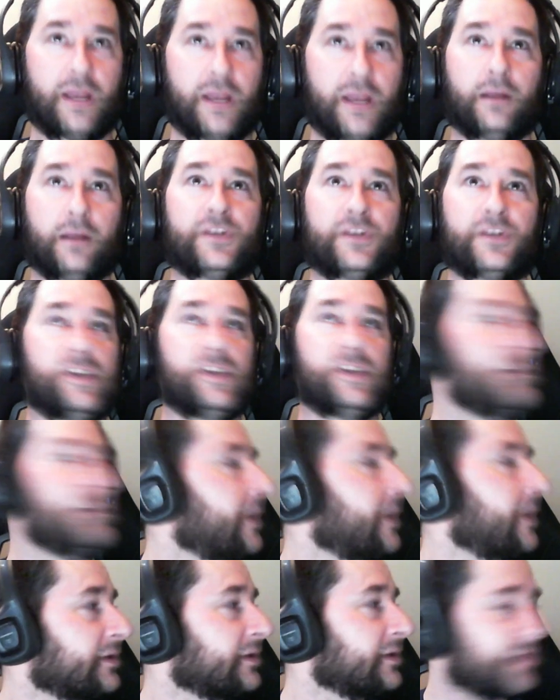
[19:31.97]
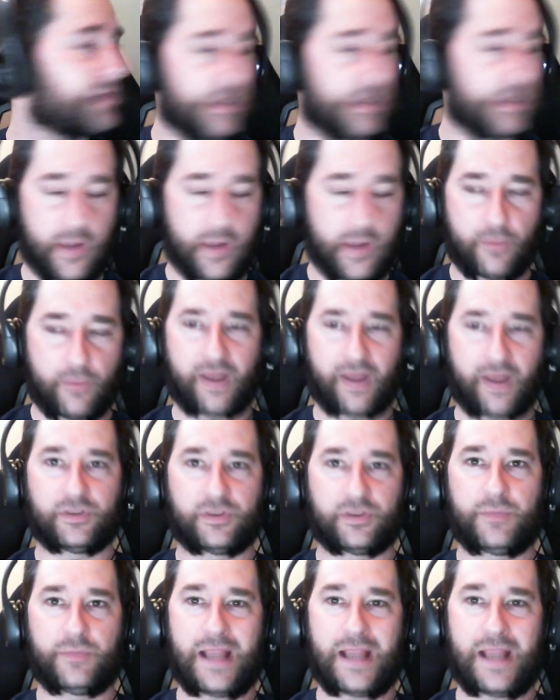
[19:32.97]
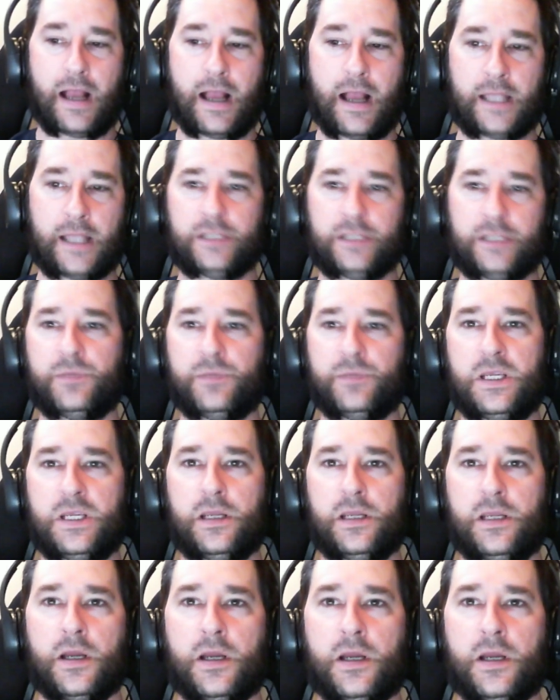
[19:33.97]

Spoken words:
I'm going to see if I can somehow mount it behind me,